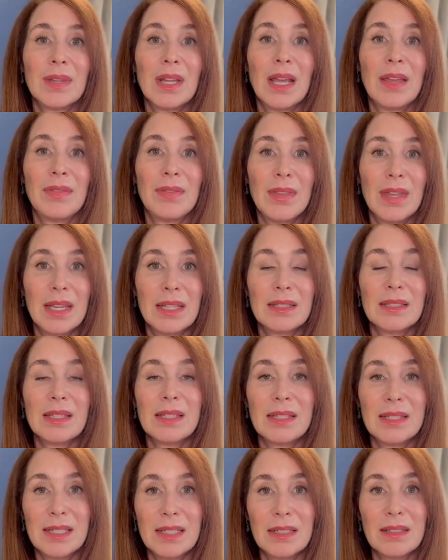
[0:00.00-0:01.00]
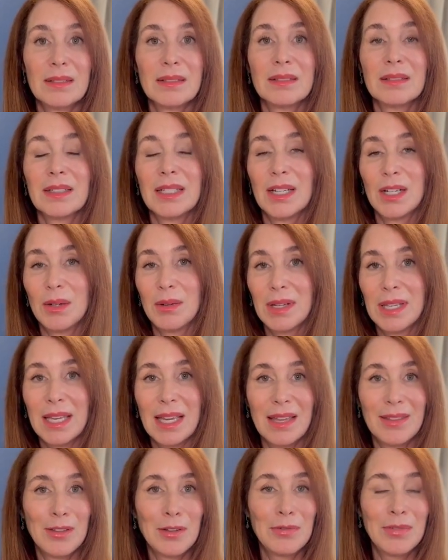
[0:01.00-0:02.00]
then still, you know,
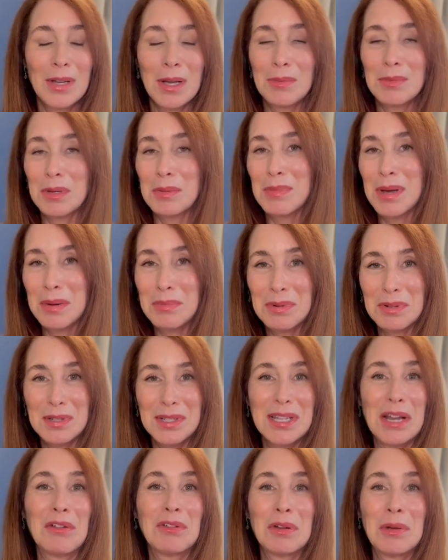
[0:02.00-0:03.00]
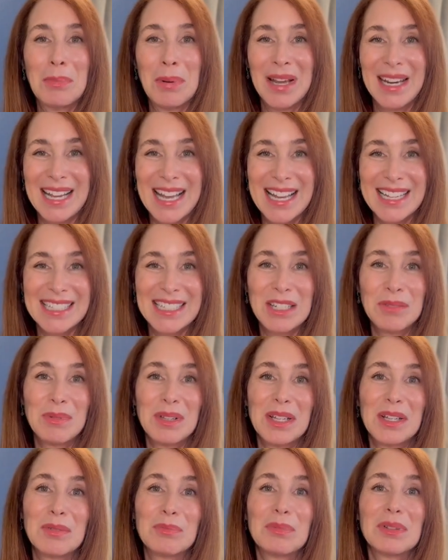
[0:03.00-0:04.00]
again, the family members, everybody has to
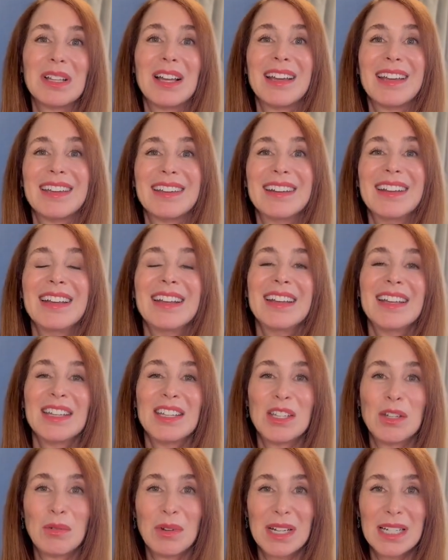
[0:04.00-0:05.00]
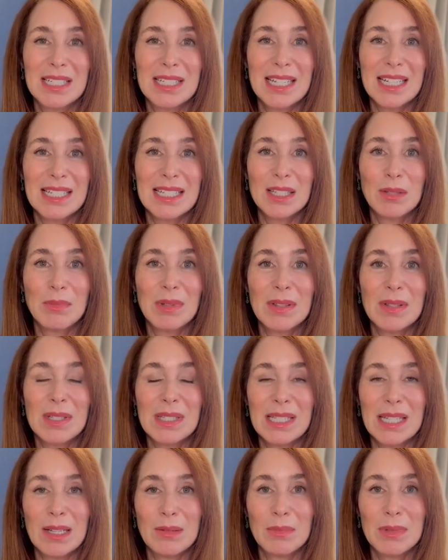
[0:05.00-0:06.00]
be compliant. You want to test them at the
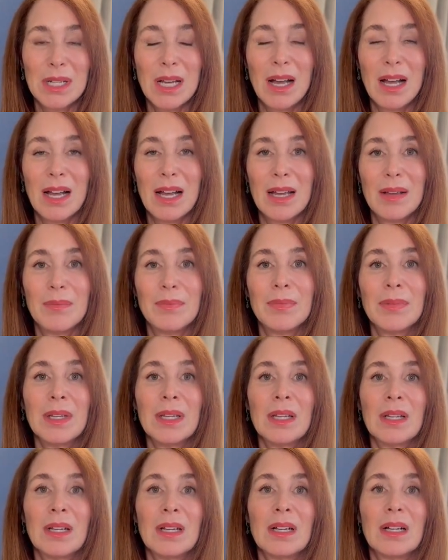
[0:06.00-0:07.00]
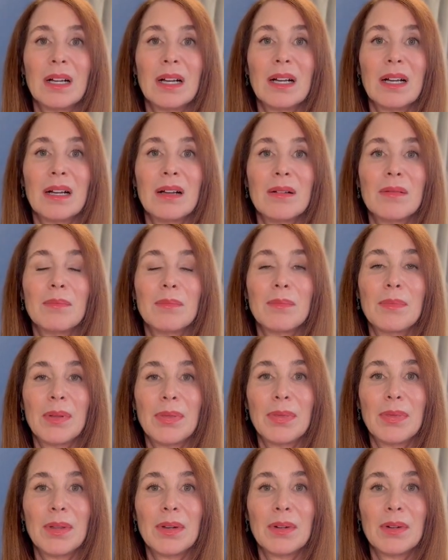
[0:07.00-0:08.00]
same time,
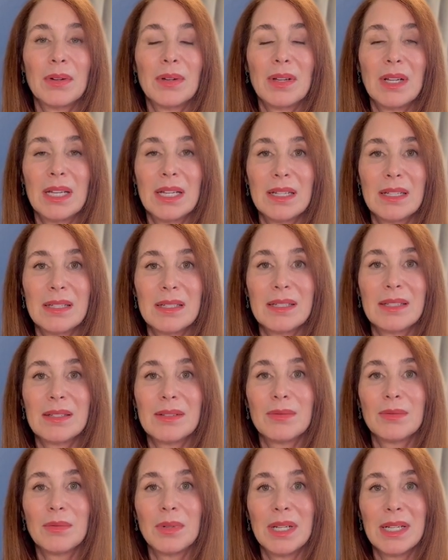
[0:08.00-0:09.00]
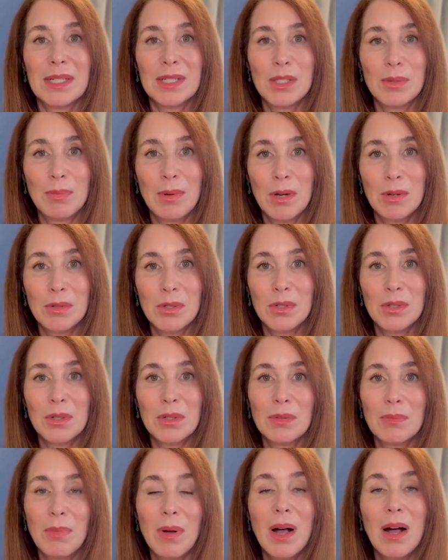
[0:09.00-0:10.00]
but there is
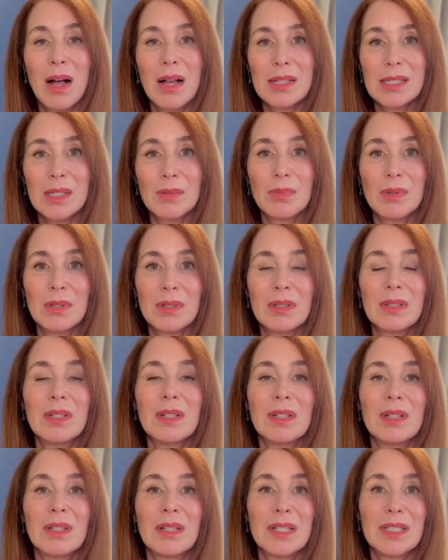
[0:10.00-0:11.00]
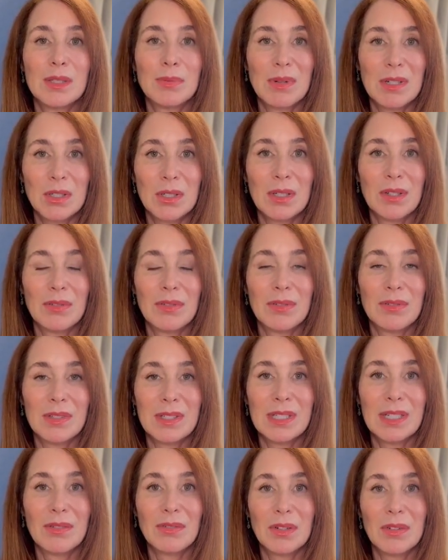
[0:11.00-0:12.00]
re-exposure possible, especially if
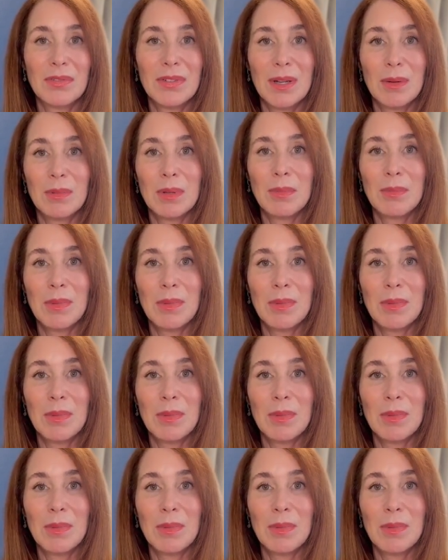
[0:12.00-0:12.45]
several family